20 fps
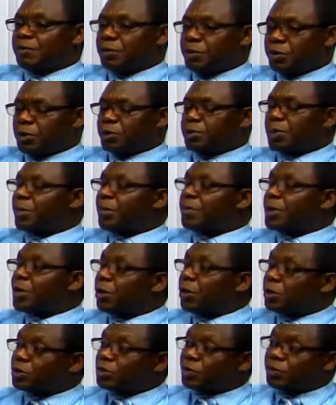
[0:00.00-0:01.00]
to those people
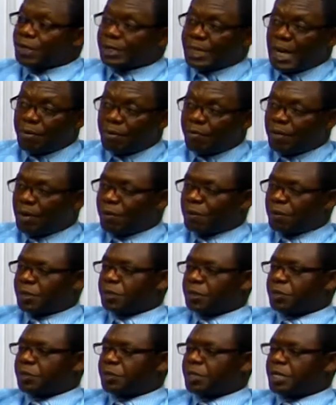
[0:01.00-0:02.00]
because of the type of language you're using,